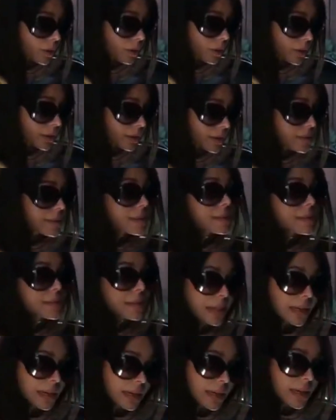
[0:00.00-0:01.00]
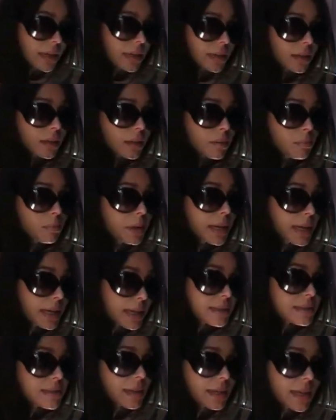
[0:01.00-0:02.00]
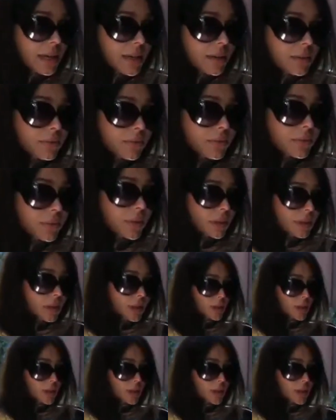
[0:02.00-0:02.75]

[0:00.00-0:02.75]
There is no winner in this story. Oksana